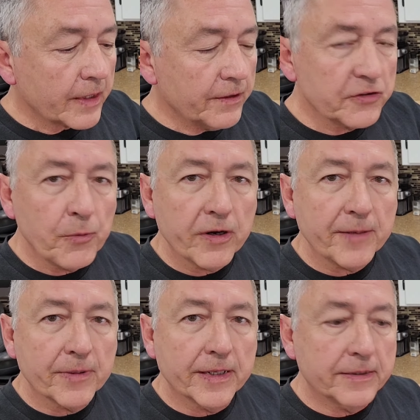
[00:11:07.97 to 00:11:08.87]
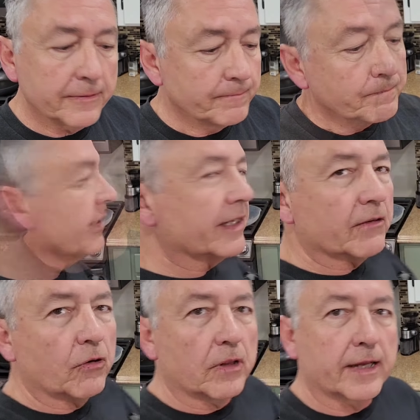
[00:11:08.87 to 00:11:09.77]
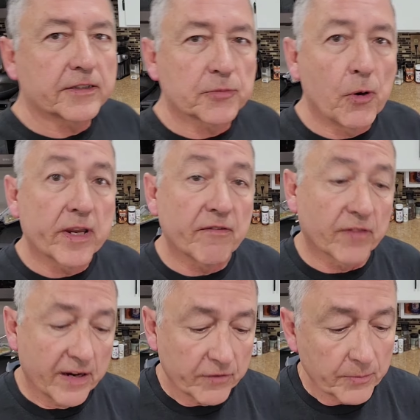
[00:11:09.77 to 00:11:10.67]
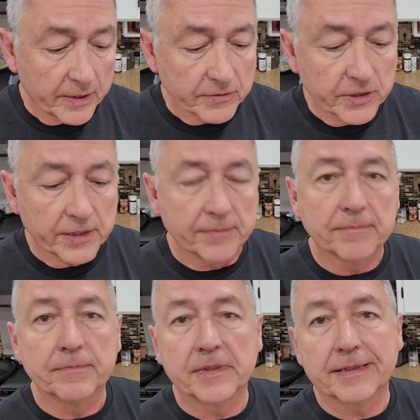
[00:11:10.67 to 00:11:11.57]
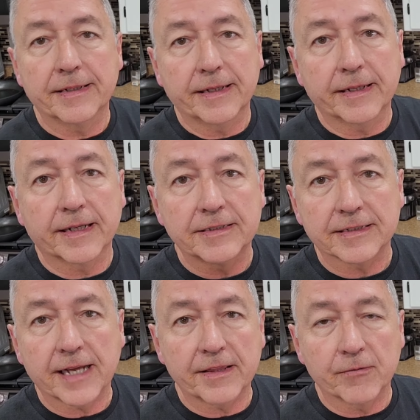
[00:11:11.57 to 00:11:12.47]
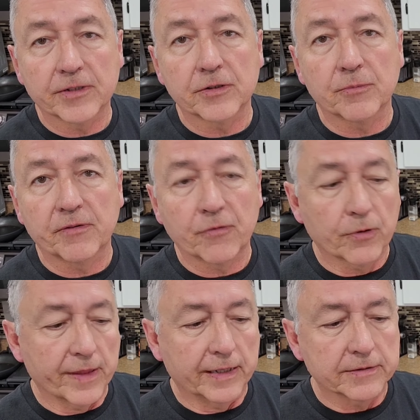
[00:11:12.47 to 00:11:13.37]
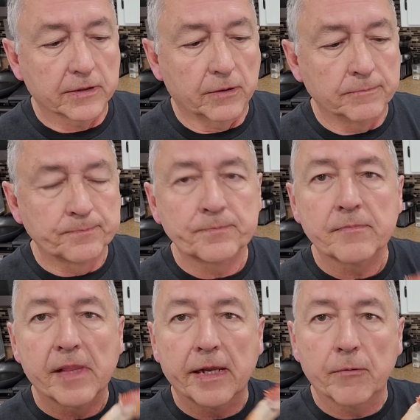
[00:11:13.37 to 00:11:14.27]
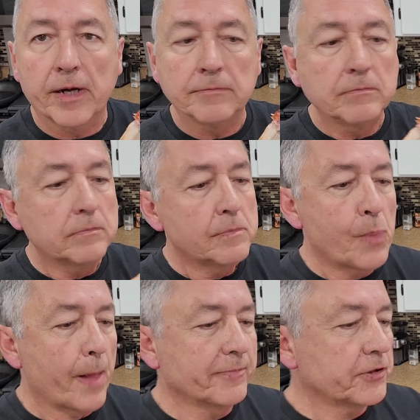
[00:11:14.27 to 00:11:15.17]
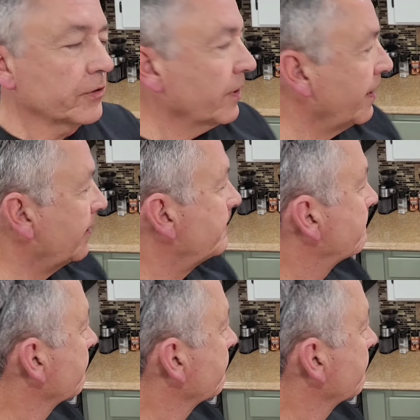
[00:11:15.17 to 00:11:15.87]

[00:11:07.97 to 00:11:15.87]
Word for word: The Smoky Blend, you get a whole lot of smoky flavor, but it was good. But then again, I just had the original before that. So anyway, I'm sure